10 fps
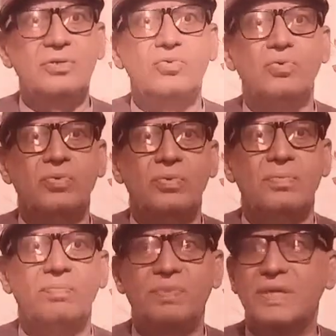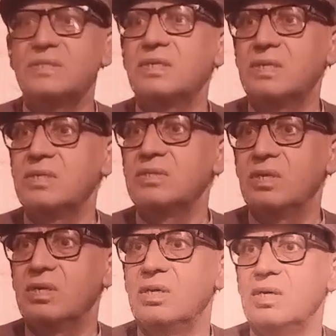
tissue present in the